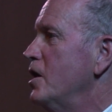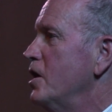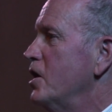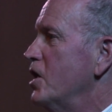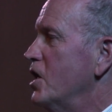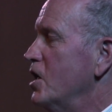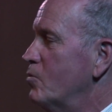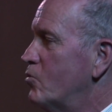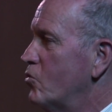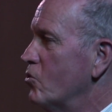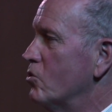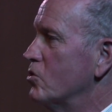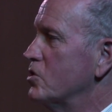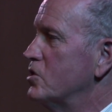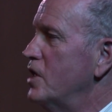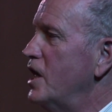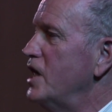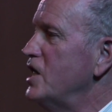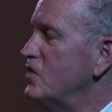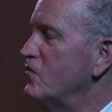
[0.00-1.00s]
He brought
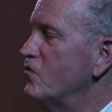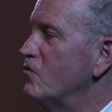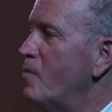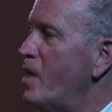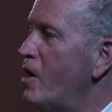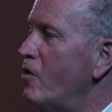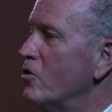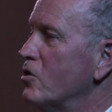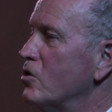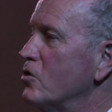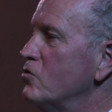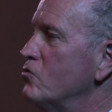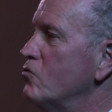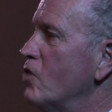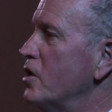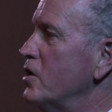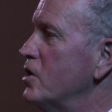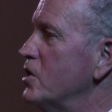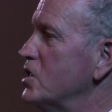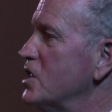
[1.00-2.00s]
Native American
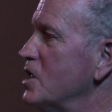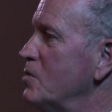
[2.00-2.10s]
runners.